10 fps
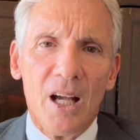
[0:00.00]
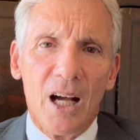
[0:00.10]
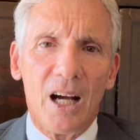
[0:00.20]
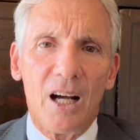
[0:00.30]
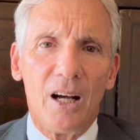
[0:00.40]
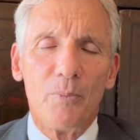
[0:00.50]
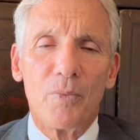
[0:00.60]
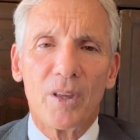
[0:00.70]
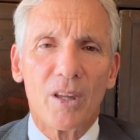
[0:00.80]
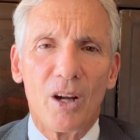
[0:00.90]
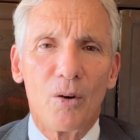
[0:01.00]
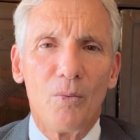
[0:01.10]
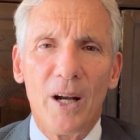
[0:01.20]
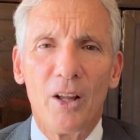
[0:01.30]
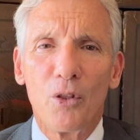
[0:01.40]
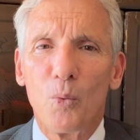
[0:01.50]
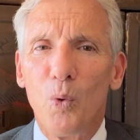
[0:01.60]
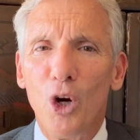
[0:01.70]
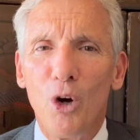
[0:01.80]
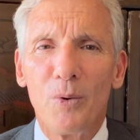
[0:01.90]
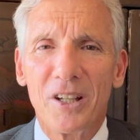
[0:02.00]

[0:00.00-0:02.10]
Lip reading: Around the world,